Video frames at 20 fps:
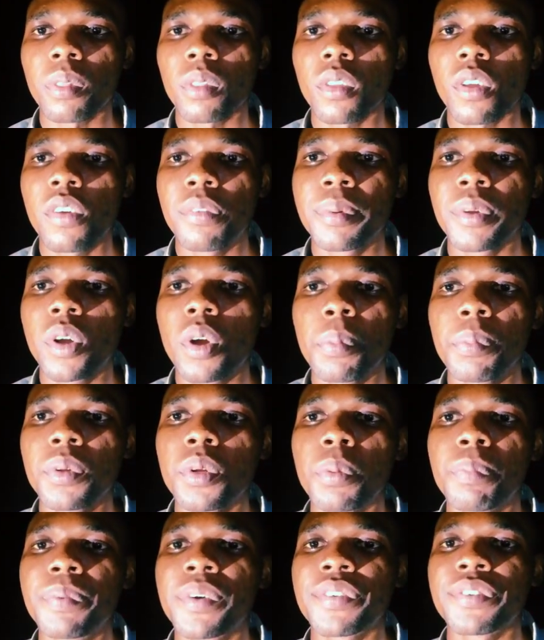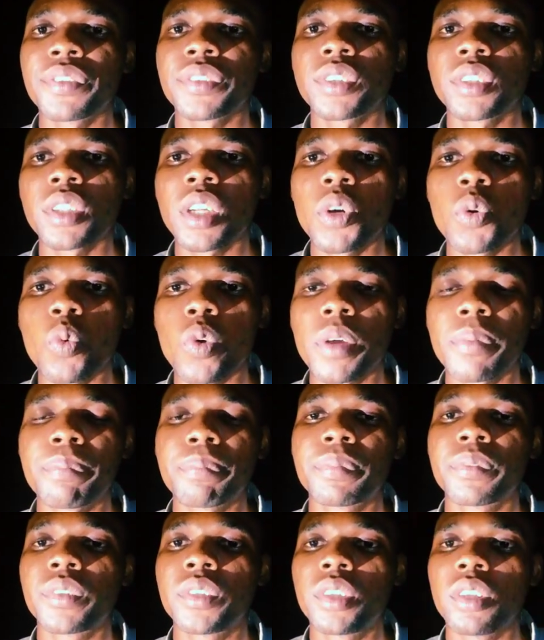of becoming a professional web
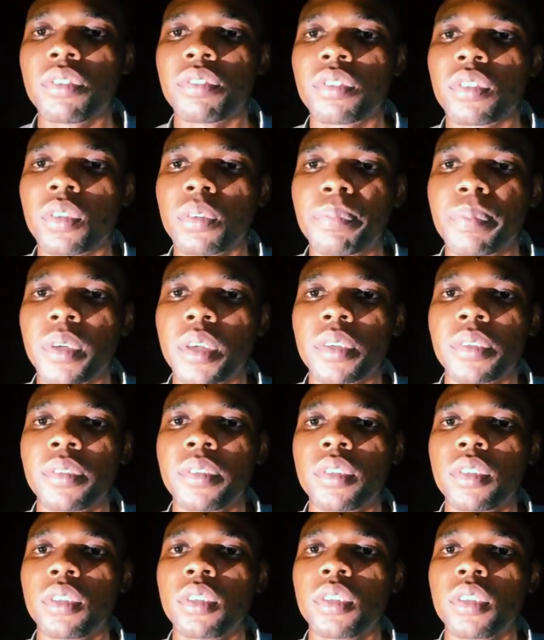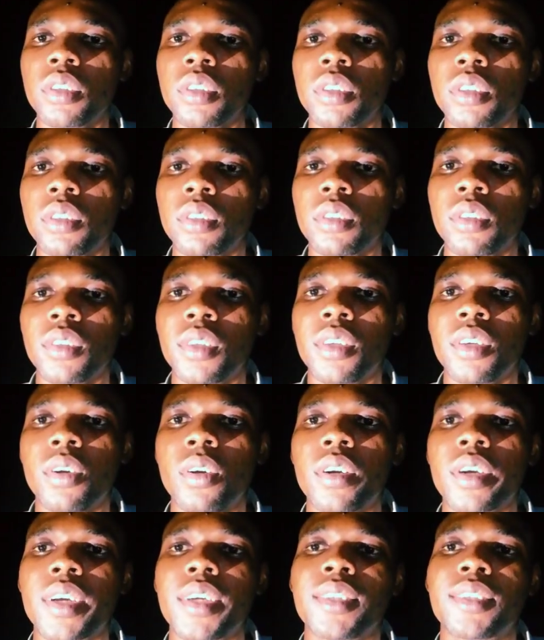developer.
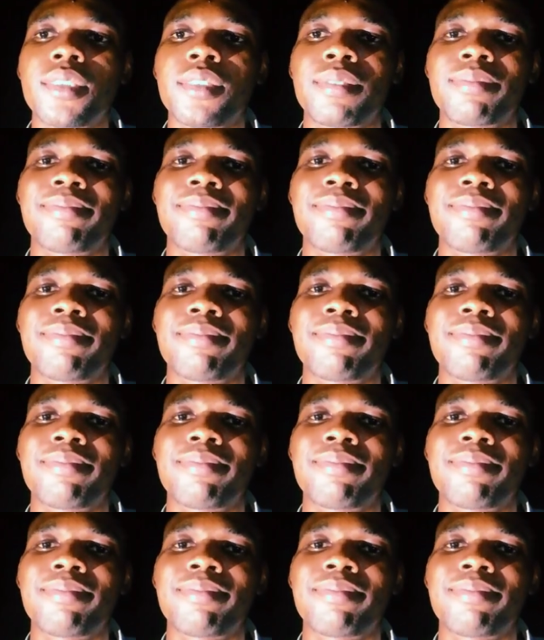Alright,